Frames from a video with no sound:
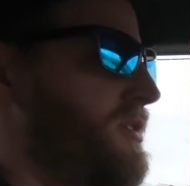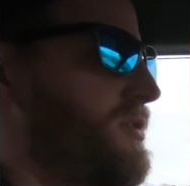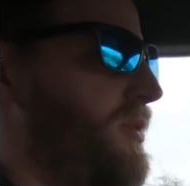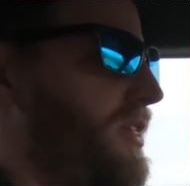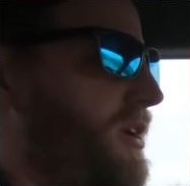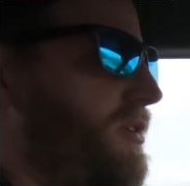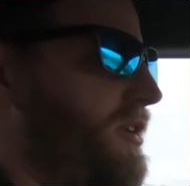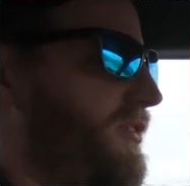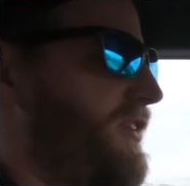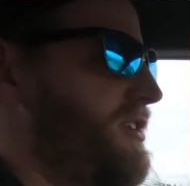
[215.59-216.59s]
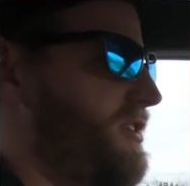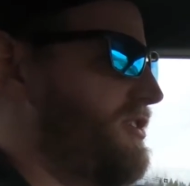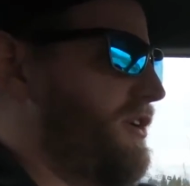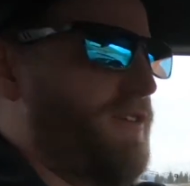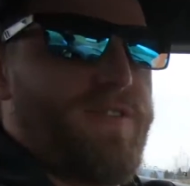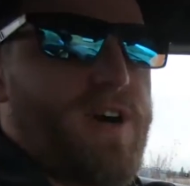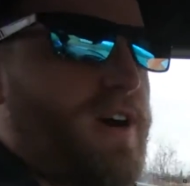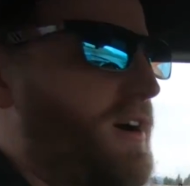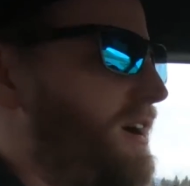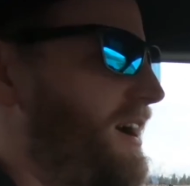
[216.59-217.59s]
So one of the coolest features so
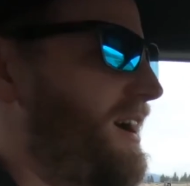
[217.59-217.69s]
far,